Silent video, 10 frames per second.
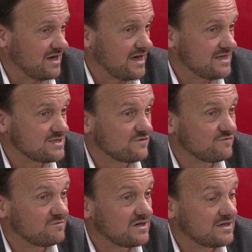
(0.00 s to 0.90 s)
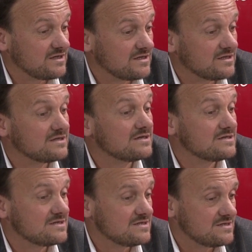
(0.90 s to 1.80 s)
end of my
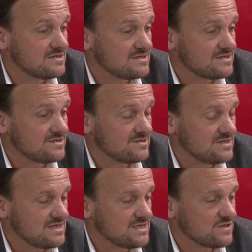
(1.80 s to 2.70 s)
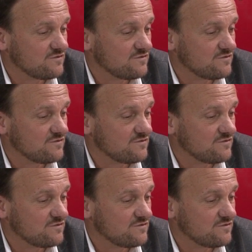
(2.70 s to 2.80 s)
studies